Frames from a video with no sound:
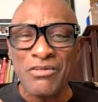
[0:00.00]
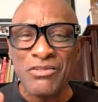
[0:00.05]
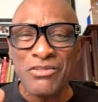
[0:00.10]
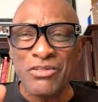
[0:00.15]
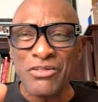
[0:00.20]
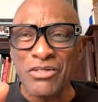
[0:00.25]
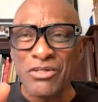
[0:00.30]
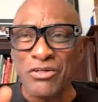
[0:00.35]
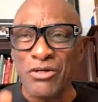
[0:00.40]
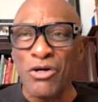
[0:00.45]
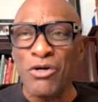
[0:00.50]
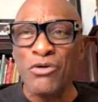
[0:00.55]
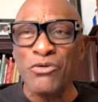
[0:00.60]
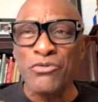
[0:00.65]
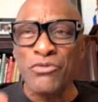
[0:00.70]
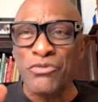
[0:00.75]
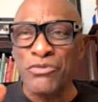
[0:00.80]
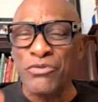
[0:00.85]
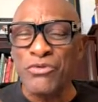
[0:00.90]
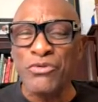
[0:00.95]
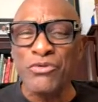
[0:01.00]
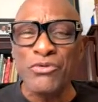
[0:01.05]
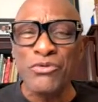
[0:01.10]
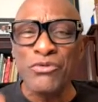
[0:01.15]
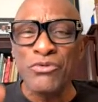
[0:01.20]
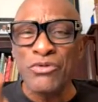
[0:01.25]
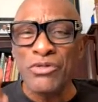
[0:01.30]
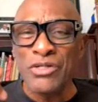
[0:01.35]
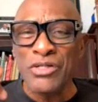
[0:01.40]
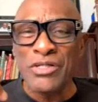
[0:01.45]
to go
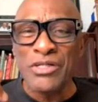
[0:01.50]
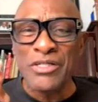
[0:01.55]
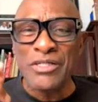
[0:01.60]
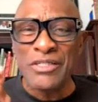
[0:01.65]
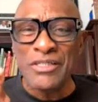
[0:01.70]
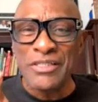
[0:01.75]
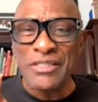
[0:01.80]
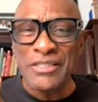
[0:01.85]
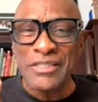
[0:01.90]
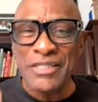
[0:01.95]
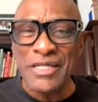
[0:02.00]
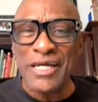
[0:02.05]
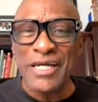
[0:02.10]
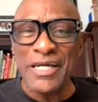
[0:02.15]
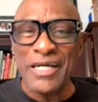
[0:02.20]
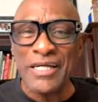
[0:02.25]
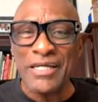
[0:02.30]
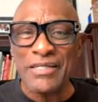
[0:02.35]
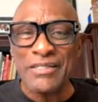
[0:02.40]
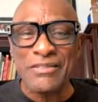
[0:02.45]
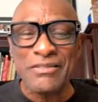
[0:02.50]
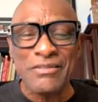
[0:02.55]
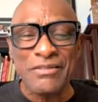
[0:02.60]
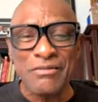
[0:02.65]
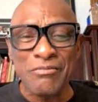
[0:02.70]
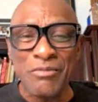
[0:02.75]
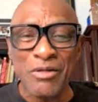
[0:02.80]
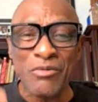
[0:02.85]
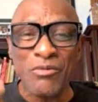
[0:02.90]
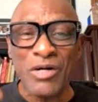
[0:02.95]
through days.
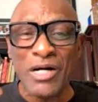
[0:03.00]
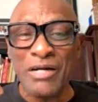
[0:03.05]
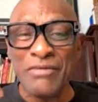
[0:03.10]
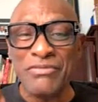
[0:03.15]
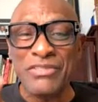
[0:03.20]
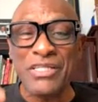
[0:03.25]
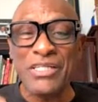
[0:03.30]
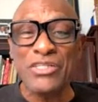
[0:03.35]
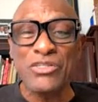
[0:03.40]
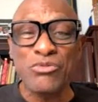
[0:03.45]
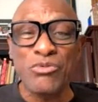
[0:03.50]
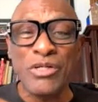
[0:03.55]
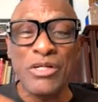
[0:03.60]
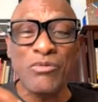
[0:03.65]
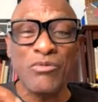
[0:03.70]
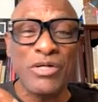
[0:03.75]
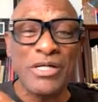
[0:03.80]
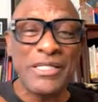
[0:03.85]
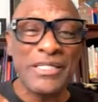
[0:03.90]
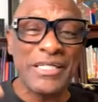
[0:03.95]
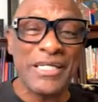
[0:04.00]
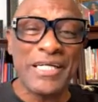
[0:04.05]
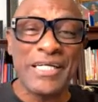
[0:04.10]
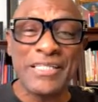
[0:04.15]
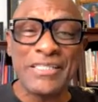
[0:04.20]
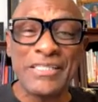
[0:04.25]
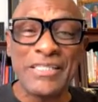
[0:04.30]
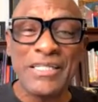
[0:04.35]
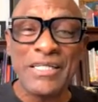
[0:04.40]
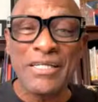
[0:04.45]
My wife said 21
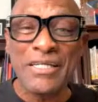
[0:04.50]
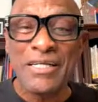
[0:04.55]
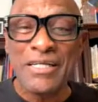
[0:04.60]
days.